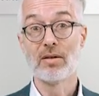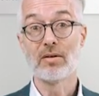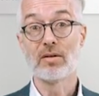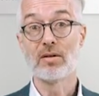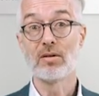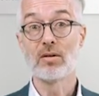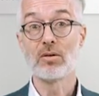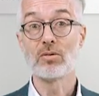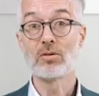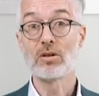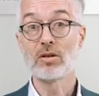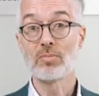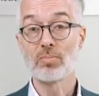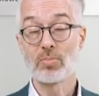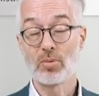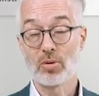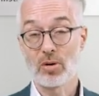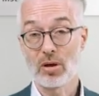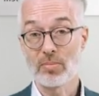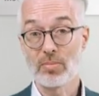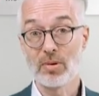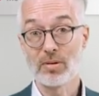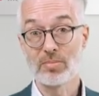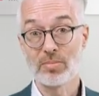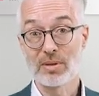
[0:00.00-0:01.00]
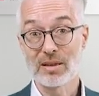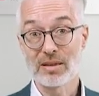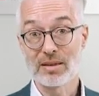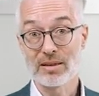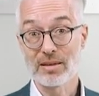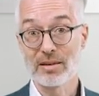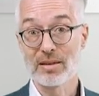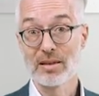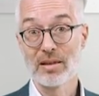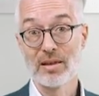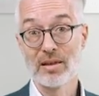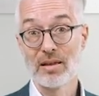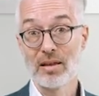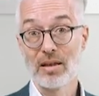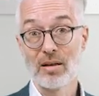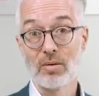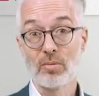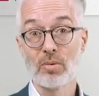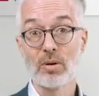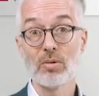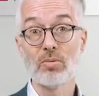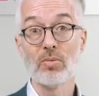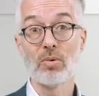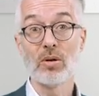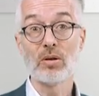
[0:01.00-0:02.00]
The only problem is
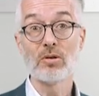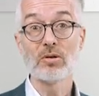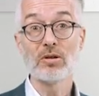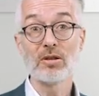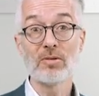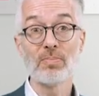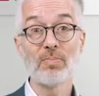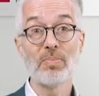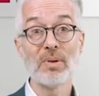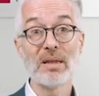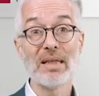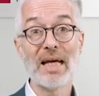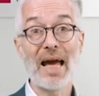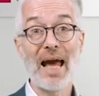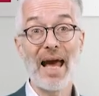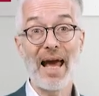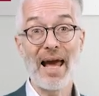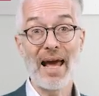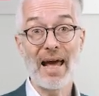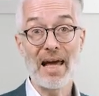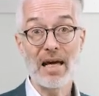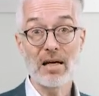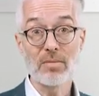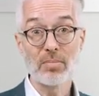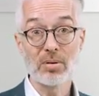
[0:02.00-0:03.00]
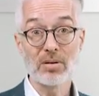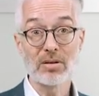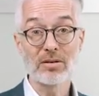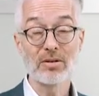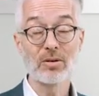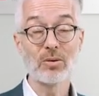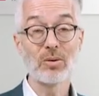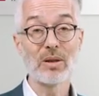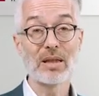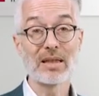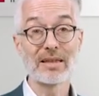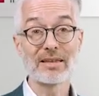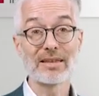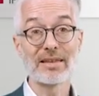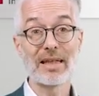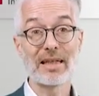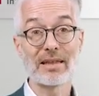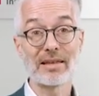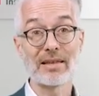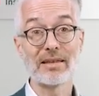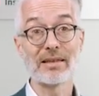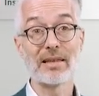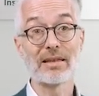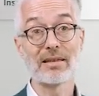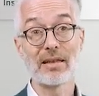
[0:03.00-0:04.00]
we won't be able to
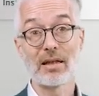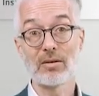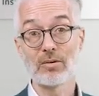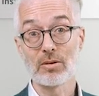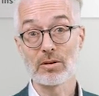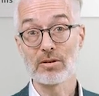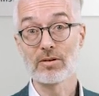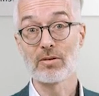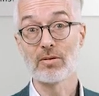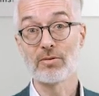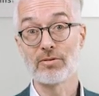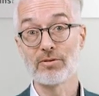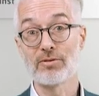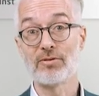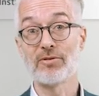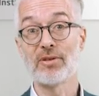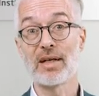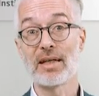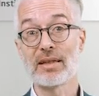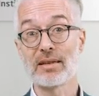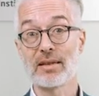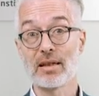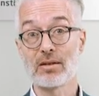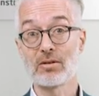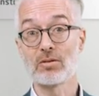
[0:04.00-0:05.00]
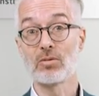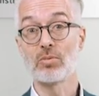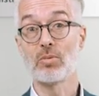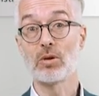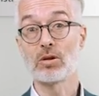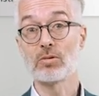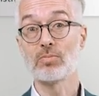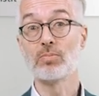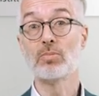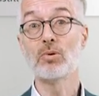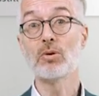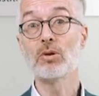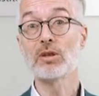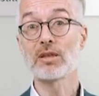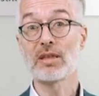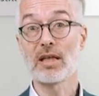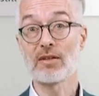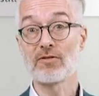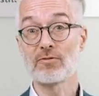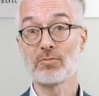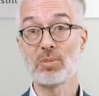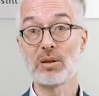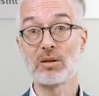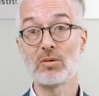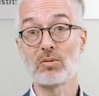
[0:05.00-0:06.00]
exactly then also find out what books
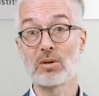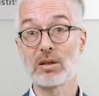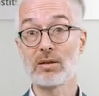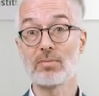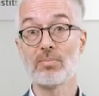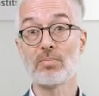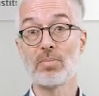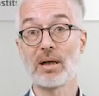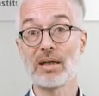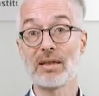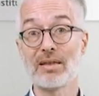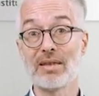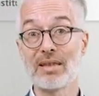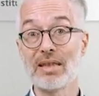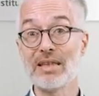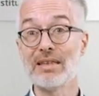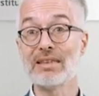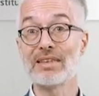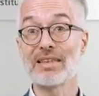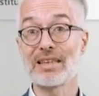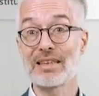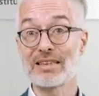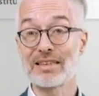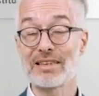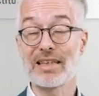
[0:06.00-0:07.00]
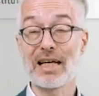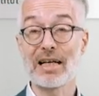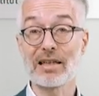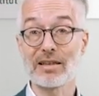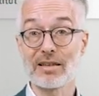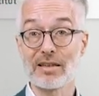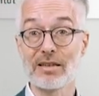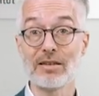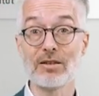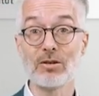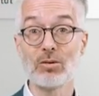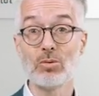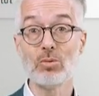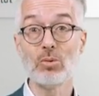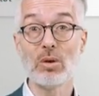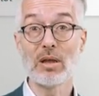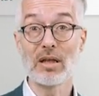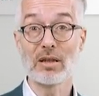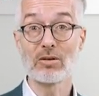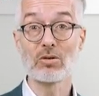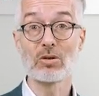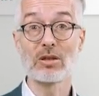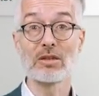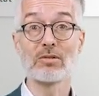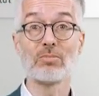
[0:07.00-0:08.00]
have been written by these exactly two
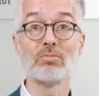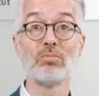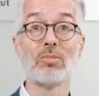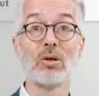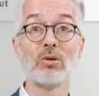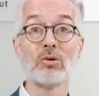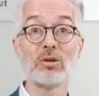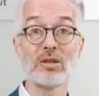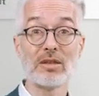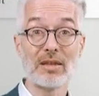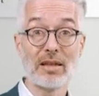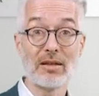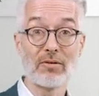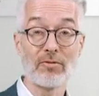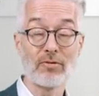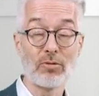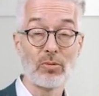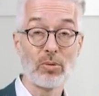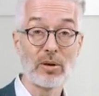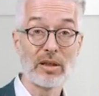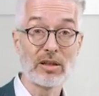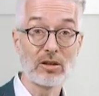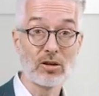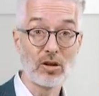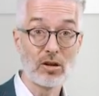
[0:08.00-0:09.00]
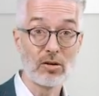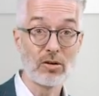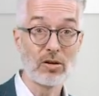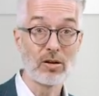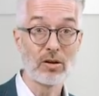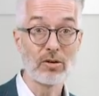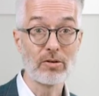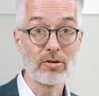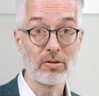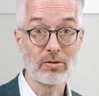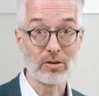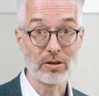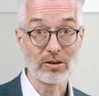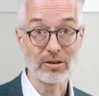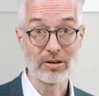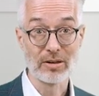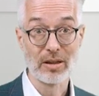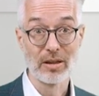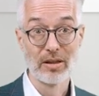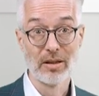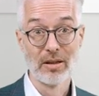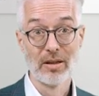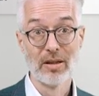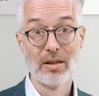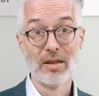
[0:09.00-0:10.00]
hundred most influential authors.
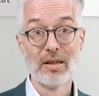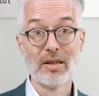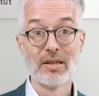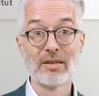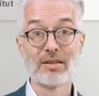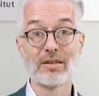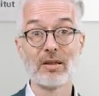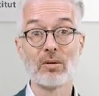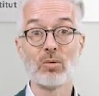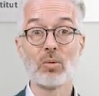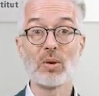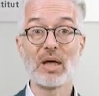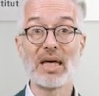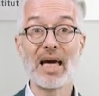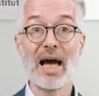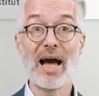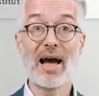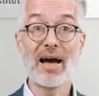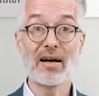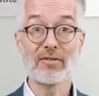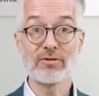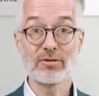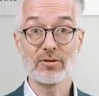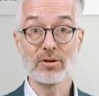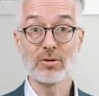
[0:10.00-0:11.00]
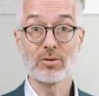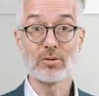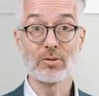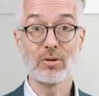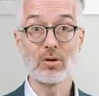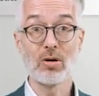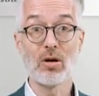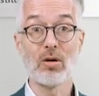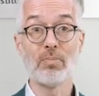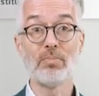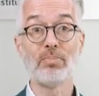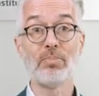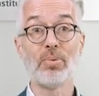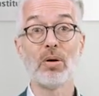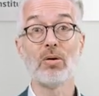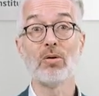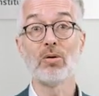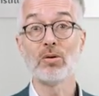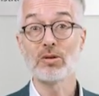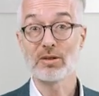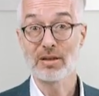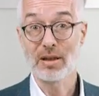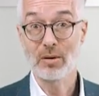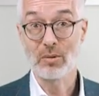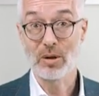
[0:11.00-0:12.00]
So we have to
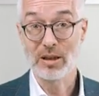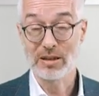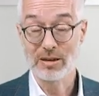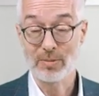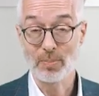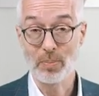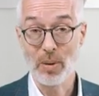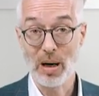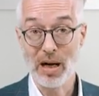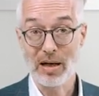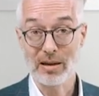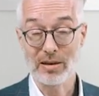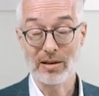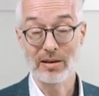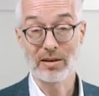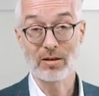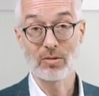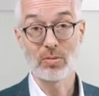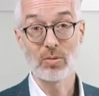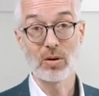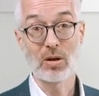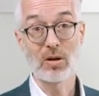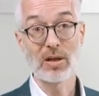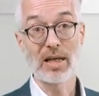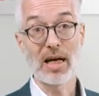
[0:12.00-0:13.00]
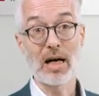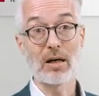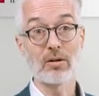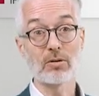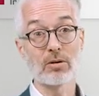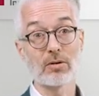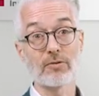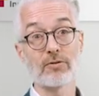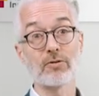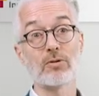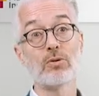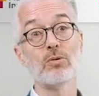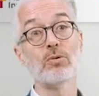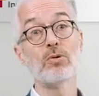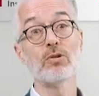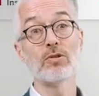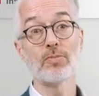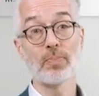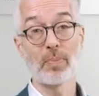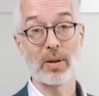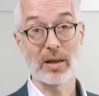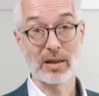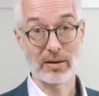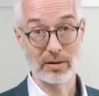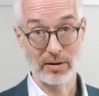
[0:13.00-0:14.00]
compose our SPARQL query out of two
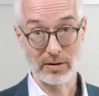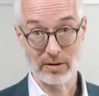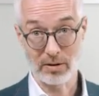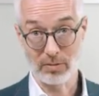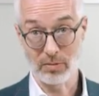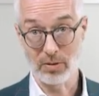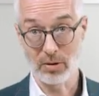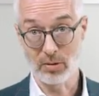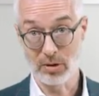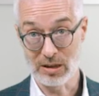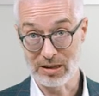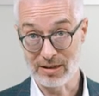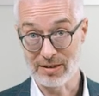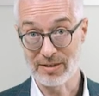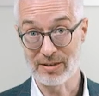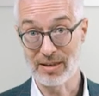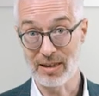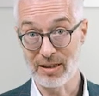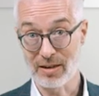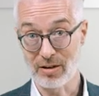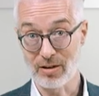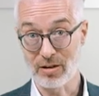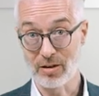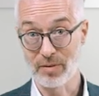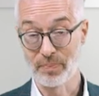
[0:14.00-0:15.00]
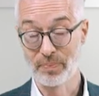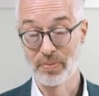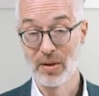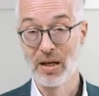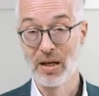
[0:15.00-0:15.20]
SPARQL queries there.